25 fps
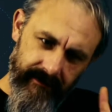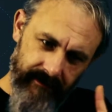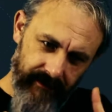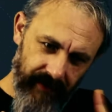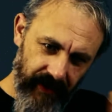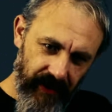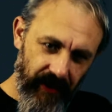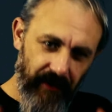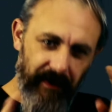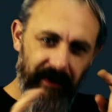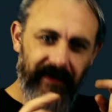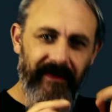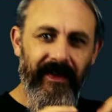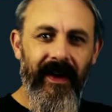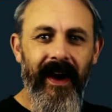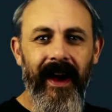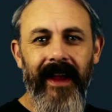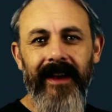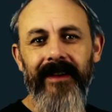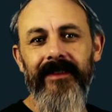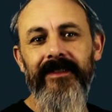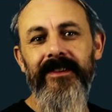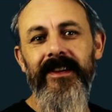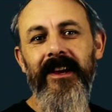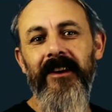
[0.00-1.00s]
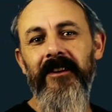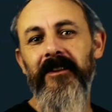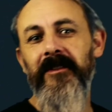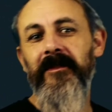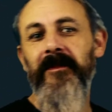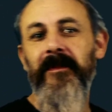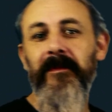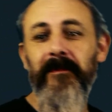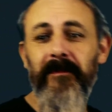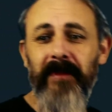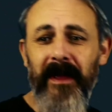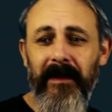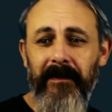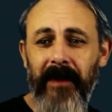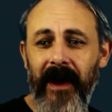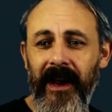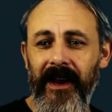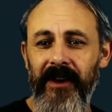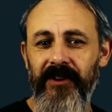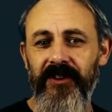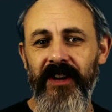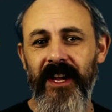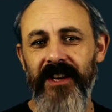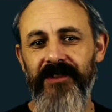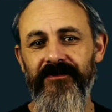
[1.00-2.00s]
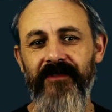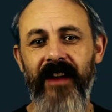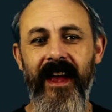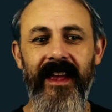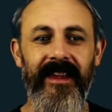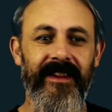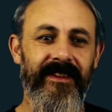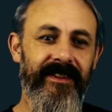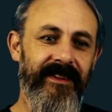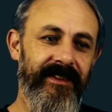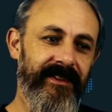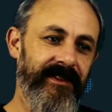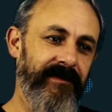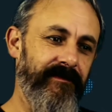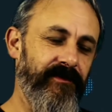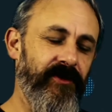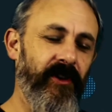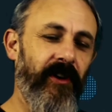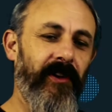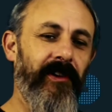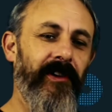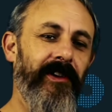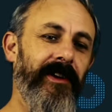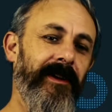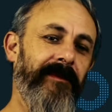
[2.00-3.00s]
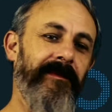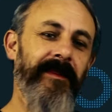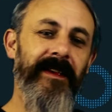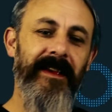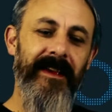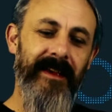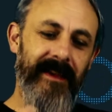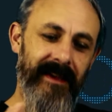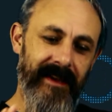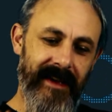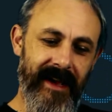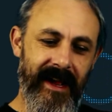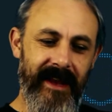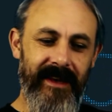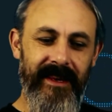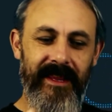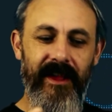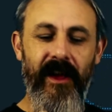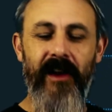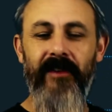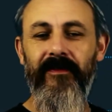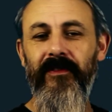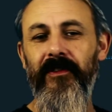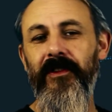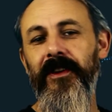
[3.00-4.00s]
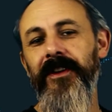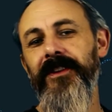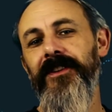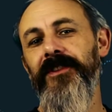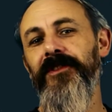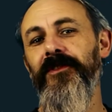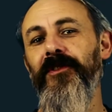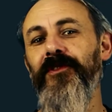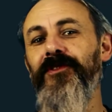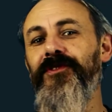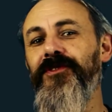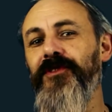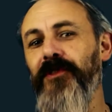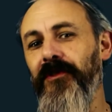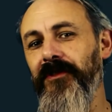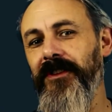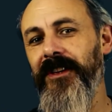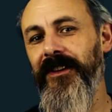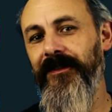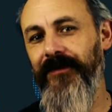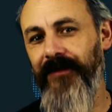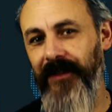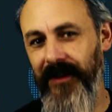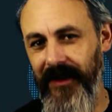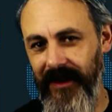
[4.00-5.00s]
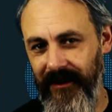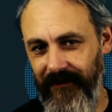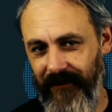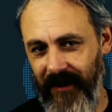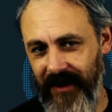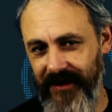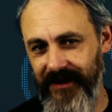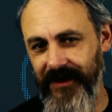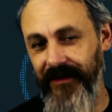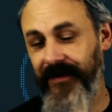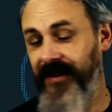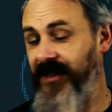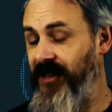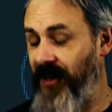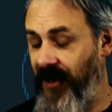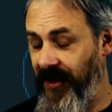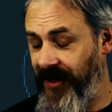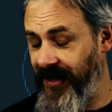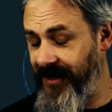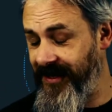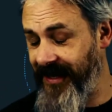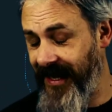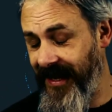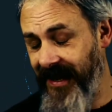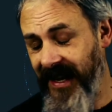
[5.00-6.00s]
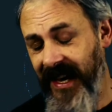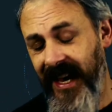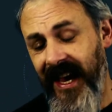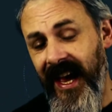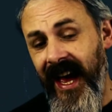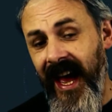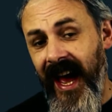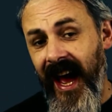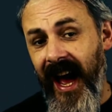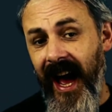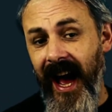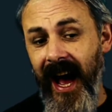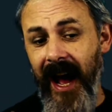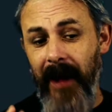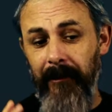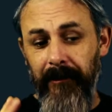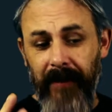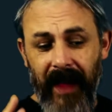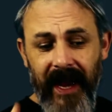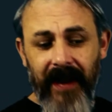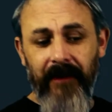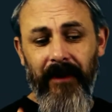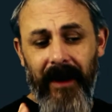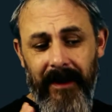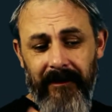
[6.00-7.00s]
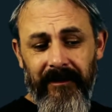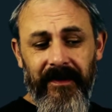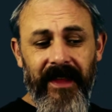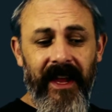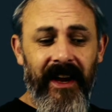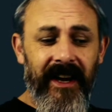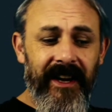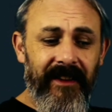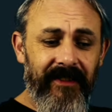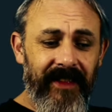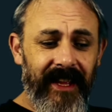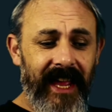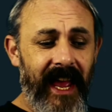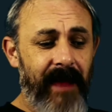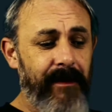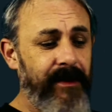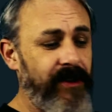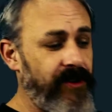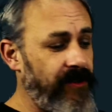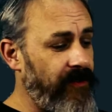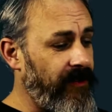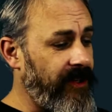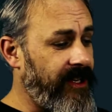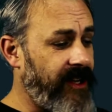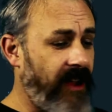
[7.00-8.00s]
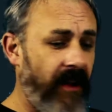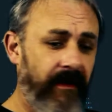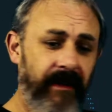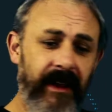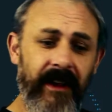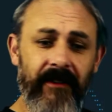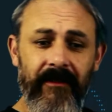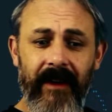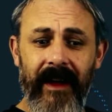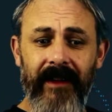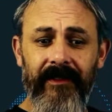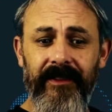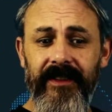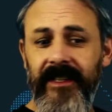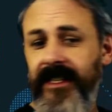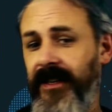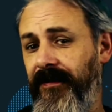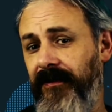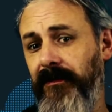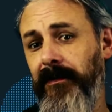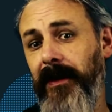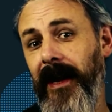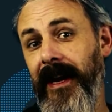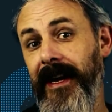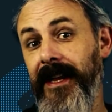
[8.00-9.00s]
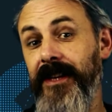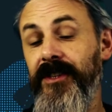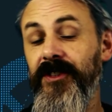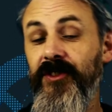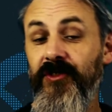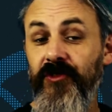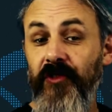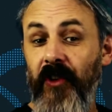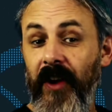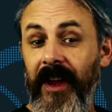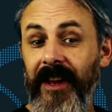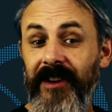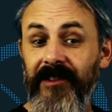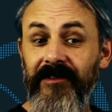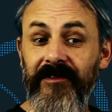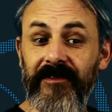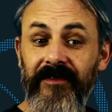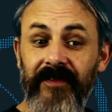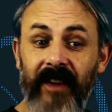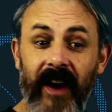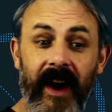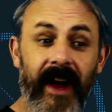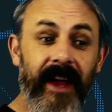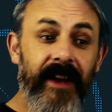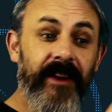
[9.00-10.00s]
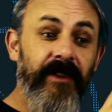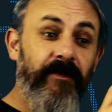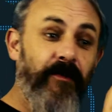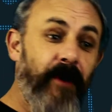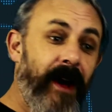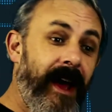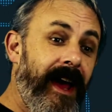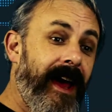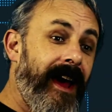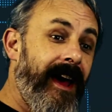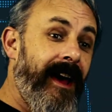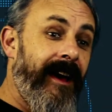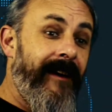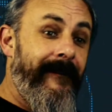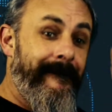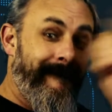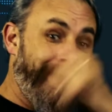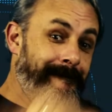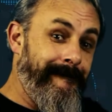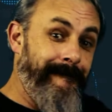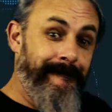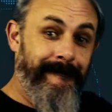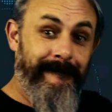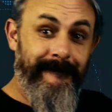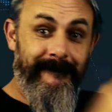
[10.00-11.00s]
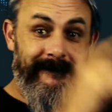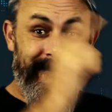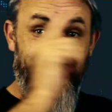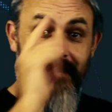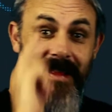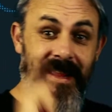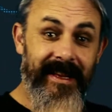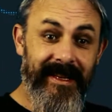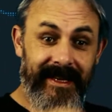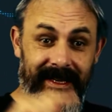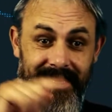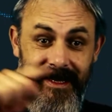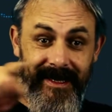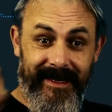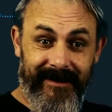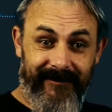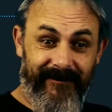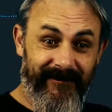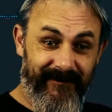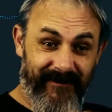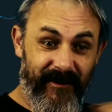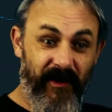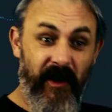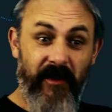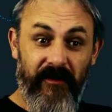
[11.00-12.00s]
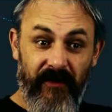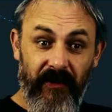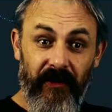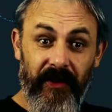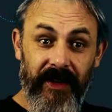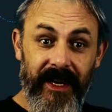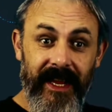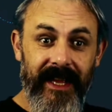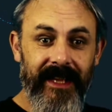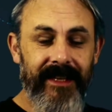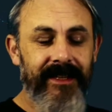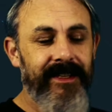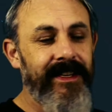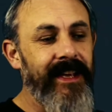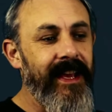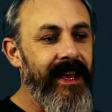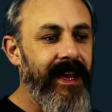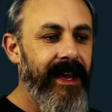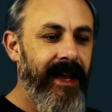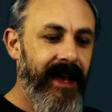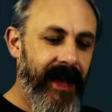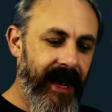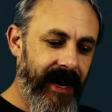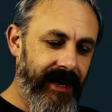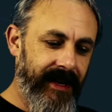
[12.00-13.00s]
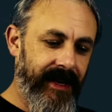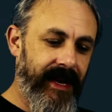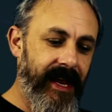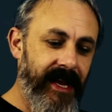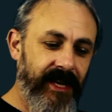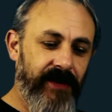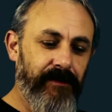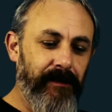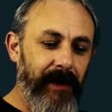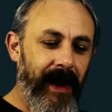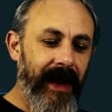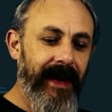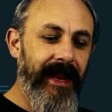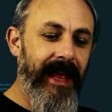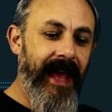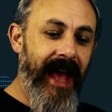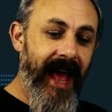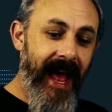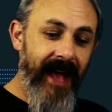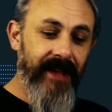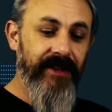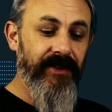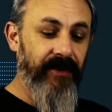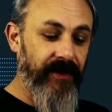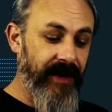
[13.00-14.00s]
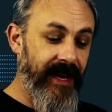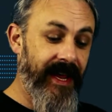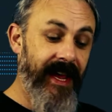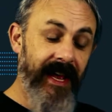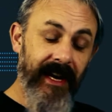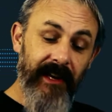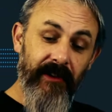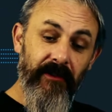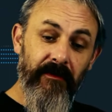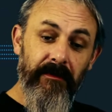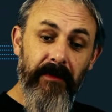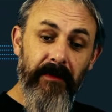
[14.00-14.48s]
but you'll be fine. So, big pile of jazz rags and some chocolate and the ovoid, and you're sorted for the rest of eternity. But anyway, the idea of the game is you're going around to different planets trying to find where this ovoid is, and each planet has on it a little